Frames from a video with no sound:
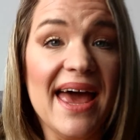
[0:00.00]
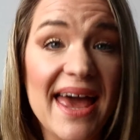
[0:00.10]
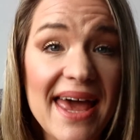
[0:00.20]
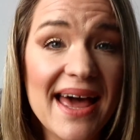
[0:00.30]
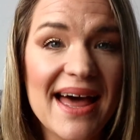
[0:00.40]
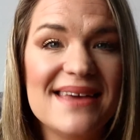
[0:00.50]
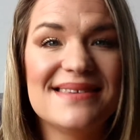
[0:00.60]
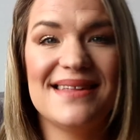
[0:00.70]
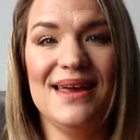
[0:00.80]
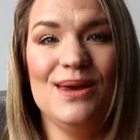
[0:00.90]
Hey guys,
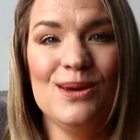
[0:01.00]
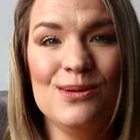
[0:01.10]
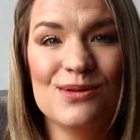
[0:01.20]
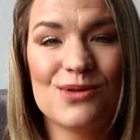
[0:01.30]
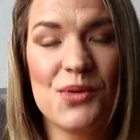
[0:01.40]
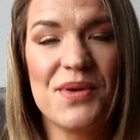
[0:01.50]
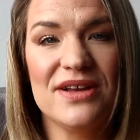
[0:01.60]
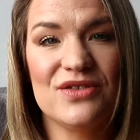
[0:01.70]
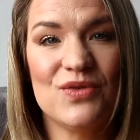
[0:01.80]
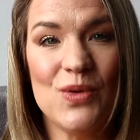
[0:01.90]
thank you so
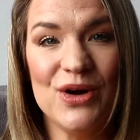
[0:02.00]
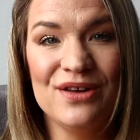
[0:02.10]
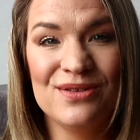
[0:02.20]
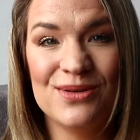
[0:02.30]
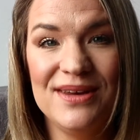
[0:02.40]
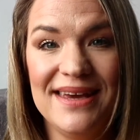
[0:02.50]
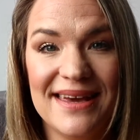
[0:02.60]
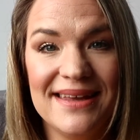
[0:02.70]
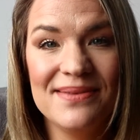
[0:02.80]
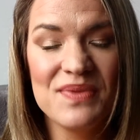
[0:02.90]
much for tuning
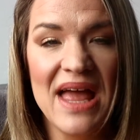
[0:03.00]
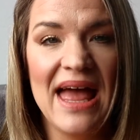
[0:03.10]
in